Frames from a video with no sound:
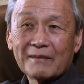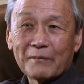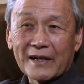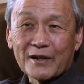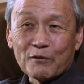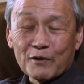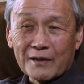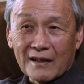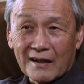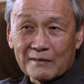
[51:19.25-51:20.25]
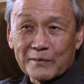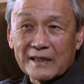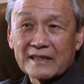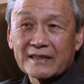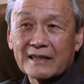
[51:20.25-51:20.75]
my career at Long
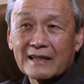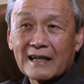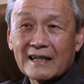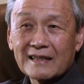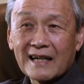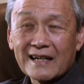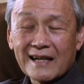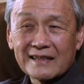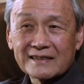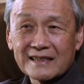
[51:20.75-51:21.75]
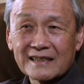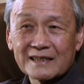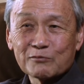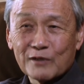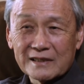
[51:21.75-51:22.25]
Beach. And I kind of said
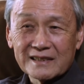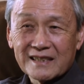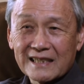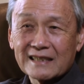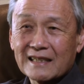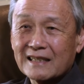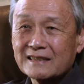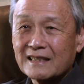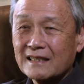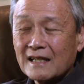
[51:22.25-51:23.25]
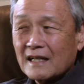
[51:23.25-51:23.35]
this one thing that I said,